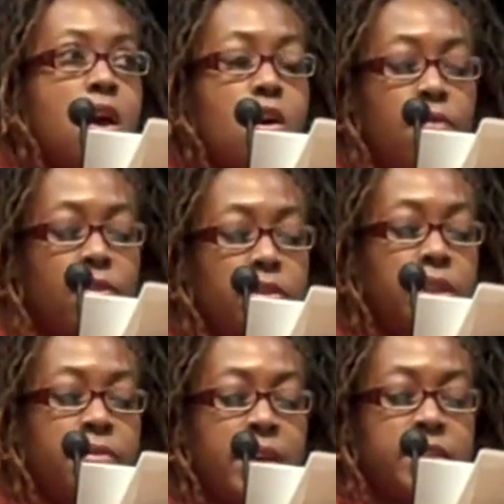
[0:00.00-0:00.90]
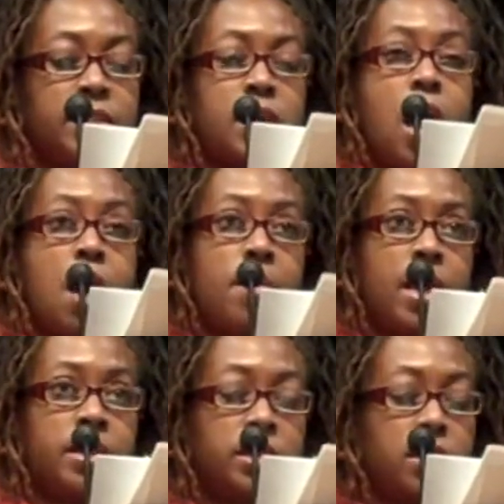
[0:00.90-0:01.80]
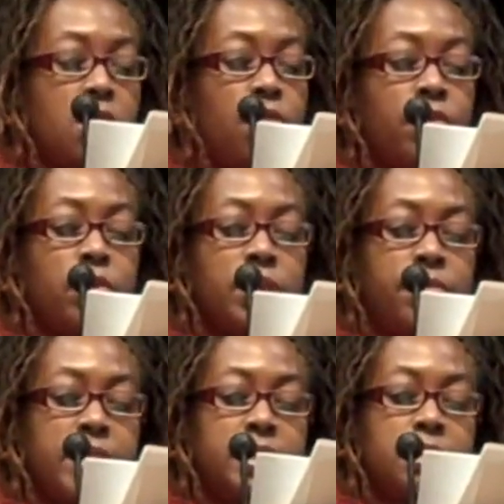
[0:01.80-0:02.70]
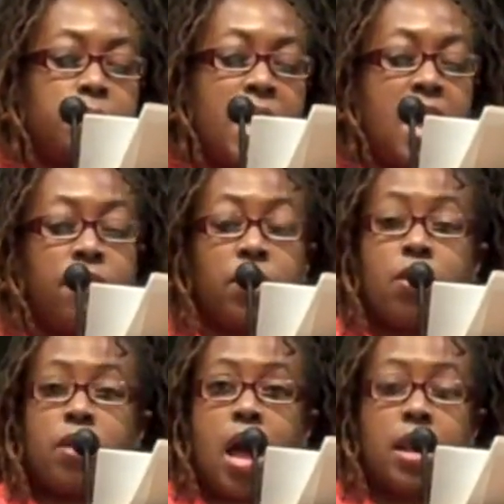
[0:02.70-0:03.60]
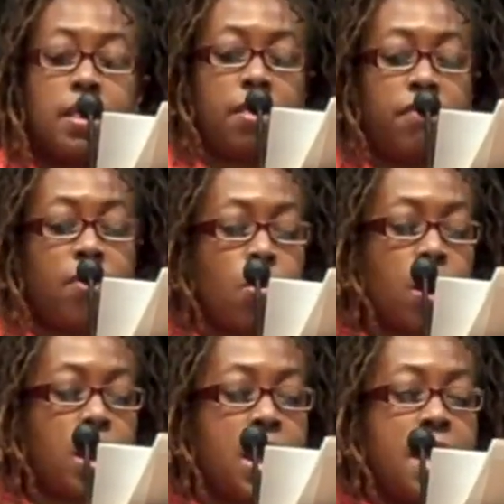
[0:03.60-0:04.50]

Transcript: overtly racist comments, overtly racist behavior are not in the fore,